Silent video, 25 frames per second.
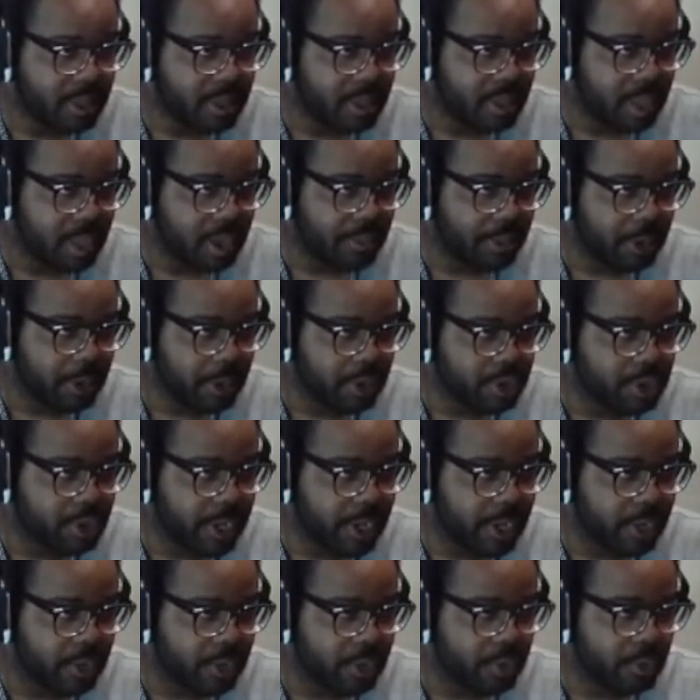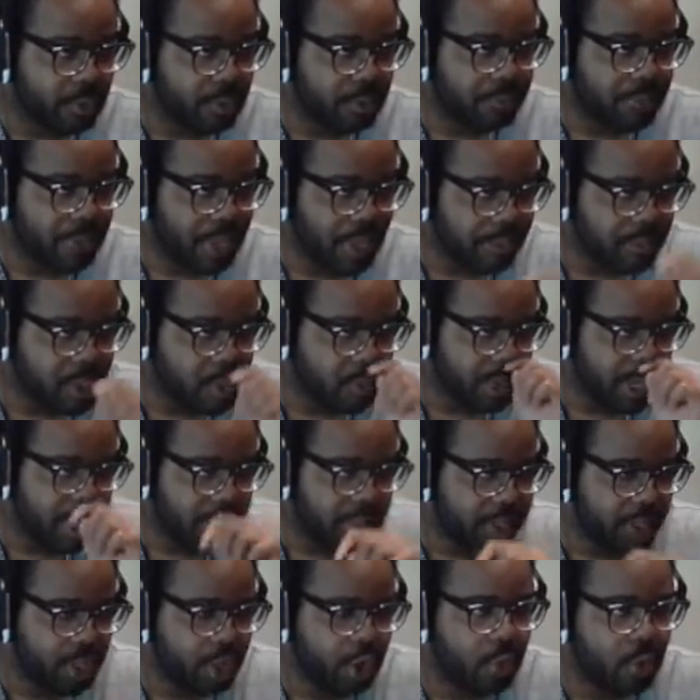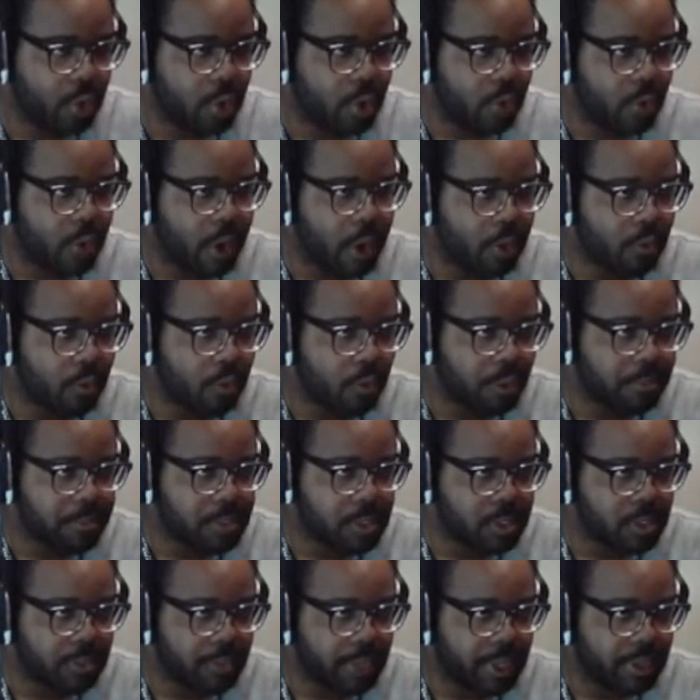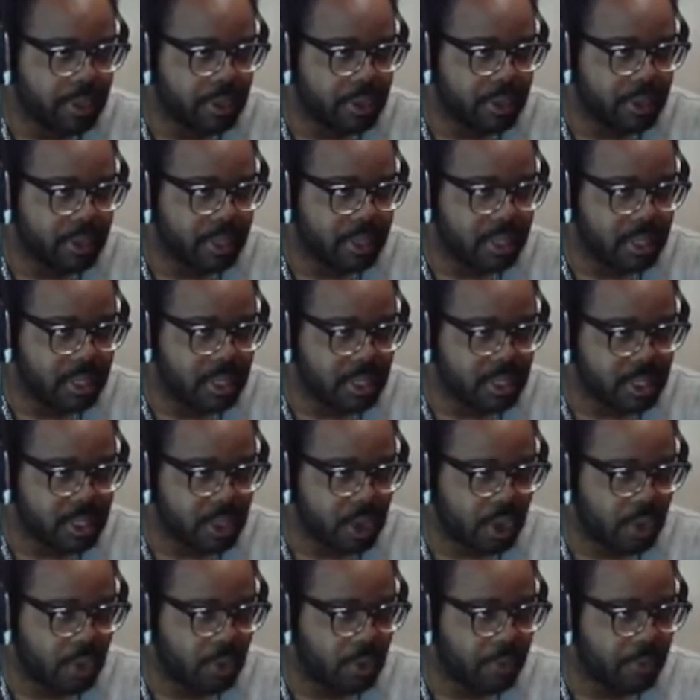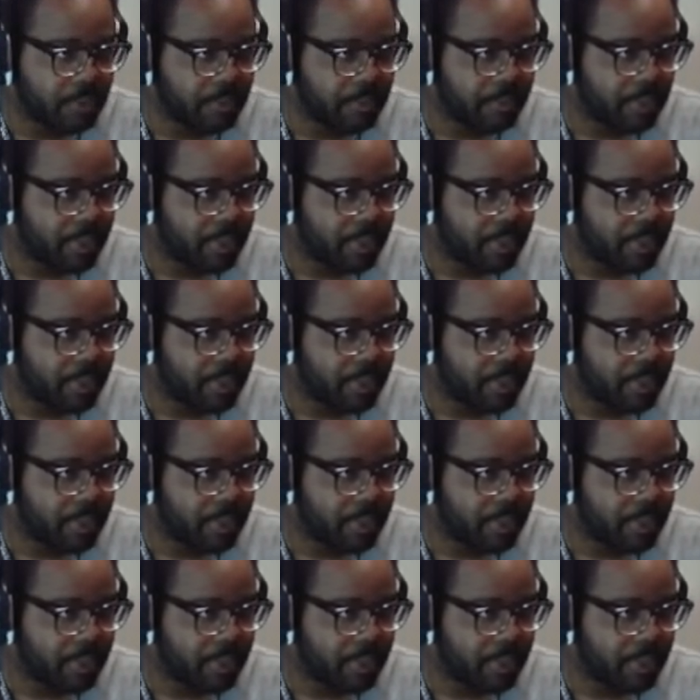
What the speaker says: that I'm gonna try to do. It's one of the newer wrong warps as well, so